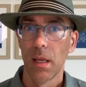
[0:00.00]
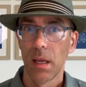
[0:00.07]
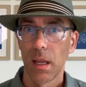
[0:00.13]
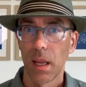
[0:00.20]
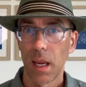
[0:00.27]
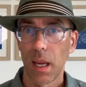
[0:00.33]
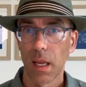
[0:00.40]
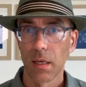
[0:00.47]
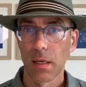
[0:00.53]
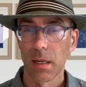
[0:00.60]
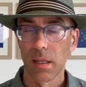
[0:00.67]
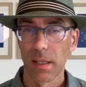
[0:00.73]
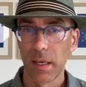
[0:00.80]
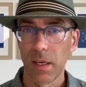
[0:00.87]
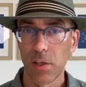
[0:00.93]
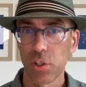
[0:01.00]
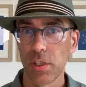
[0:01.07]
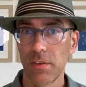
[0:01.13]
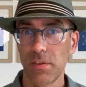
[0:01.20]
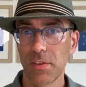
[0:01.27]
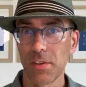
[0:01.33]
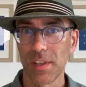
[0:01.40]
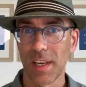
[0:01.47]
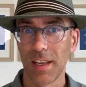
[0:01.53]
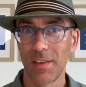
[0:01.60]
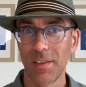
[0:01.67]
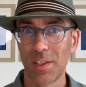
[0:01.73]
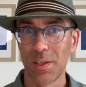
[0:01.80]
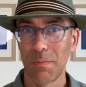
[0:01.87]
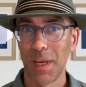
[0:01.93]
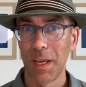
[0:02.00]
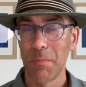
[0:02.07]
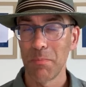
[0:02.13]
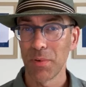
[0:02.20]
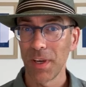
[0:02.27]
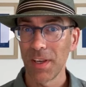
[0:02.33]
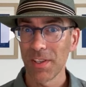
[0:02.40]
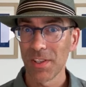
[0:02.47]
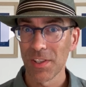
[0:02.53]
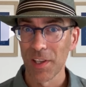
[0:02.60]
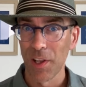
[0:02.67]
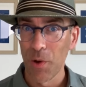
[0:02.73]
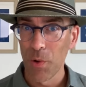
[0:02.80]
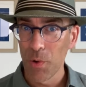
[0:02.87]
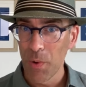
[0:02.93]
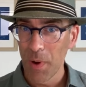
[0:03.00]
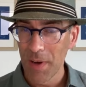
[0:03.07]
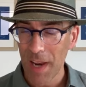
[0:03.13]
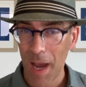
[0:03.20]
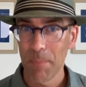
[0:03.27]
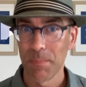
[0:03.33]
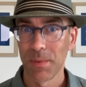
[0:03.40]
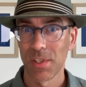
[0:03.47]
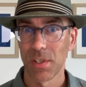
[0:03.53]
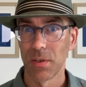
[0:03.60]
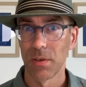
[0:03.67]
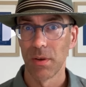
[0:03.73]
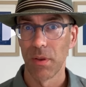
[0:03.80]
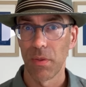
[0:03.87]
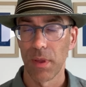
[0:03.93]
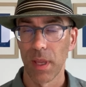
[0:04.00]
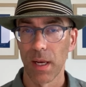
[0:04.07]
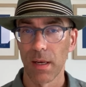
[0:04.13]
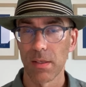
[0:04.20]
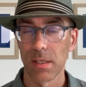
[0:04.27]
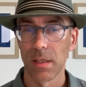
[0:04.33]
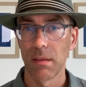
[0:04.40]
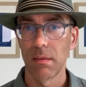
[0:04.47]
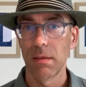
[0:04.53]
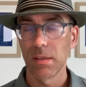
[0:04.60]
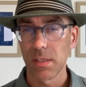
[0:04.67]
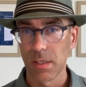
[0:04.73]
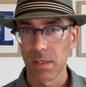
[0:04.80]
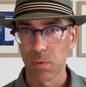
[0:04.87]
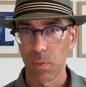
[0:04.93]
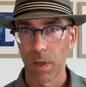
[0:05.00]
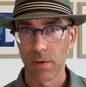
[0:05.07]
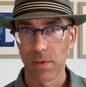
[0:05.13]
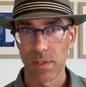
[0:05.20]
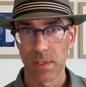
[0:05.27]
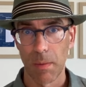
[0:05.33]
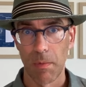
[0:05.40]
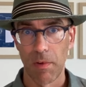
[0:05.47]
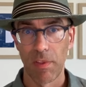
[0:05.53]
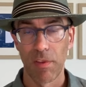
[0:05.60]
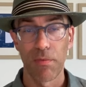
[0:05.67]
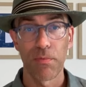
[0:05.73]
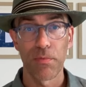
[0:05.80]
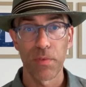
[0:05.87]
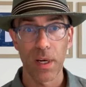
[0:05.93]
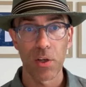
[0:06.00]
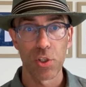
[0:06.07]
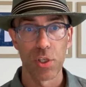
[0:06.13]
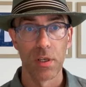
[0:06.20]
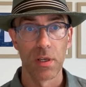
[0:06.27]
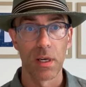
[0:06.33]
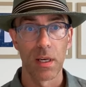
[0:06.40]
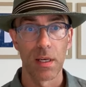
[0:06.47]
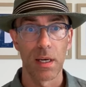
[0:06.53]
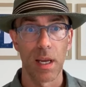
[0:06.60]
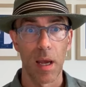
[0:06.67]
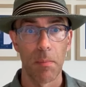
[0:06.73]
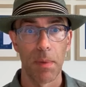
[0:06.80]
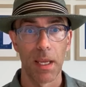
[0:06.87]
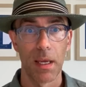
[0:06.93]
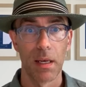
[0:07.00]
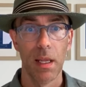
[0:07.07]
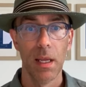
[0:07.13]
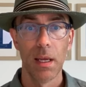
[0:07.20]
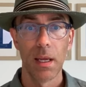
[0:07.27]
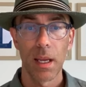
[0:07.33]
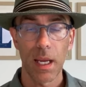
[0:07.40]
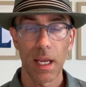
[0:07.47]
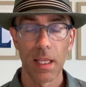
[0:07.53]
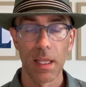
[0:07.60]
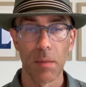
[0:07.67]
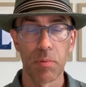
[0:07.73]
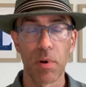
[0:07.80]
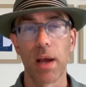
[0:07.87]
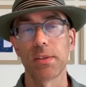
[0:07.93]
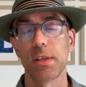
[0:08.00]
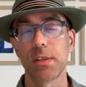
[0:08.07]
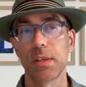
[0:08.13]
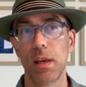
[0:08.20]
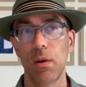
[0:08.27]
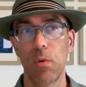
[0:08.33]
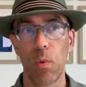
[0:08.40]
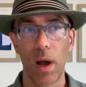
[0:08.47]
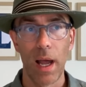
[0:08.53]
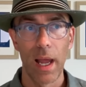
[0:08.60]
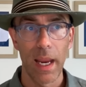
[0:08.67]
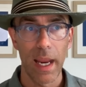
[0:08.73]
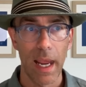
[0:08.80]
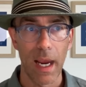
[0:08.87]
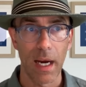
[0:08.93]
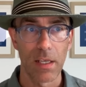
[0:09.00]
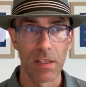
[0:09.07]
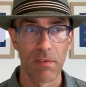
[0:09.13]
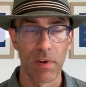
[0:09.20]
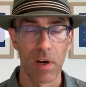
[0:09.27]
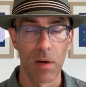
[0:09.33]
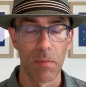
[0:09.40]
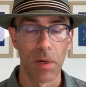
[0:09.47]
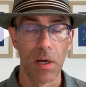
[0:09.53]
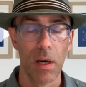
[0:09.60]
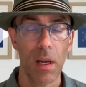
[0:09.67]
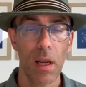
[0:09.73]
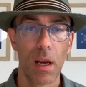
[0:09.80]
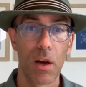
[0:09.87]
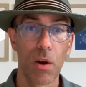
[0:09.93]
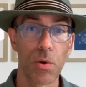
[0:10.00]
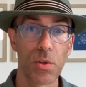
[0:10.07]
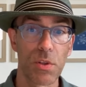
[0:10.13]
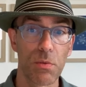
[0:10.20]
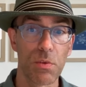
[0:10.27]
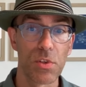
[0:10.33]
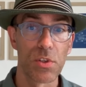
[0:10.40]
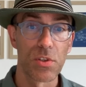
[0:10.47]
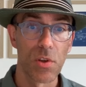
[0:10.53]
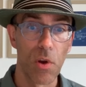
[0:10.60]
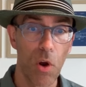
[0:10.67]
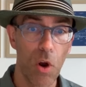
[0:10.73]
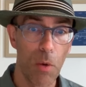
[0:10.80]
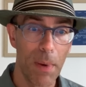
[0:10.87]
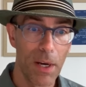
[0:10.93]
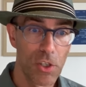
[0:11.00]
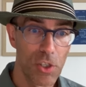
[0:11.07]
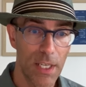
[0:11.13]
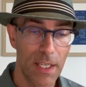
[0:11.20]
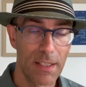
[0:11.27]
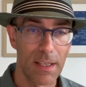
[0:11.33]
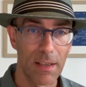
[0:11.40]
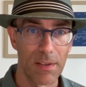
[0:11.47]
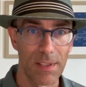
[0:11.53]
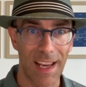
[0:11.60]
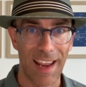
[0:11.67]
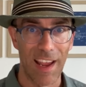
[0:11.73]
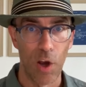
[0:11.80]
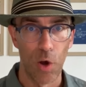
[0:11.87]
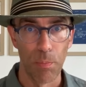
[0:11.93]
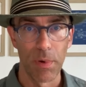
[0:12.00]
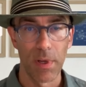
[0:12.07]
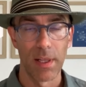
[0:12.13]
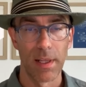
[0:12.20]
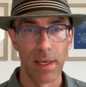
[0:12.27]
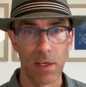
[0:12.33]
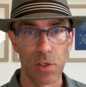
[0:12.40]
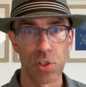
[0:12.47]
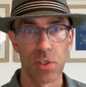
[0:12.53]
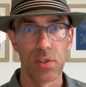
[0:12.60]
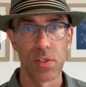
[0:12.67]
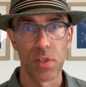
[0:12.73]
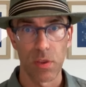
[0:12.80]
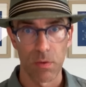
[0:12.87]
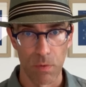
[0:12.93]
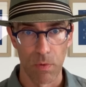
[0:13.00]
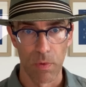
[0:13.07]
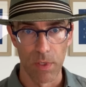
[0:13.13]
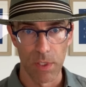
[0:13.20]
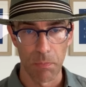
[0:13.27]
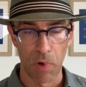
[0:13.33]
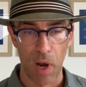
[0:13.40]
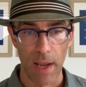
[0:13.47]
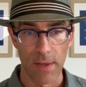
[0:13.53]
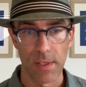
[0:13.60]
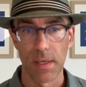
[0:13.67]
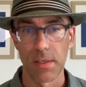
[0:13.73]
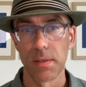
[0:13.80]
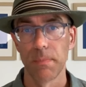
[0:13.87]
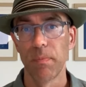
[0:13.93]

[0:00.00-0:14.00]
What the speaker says: and clinicians tend to be pretty slow to adopt certain things. And this is where some of the friction can come in the process, and why ActivArmor goes through so much detail to help clinicians through this process.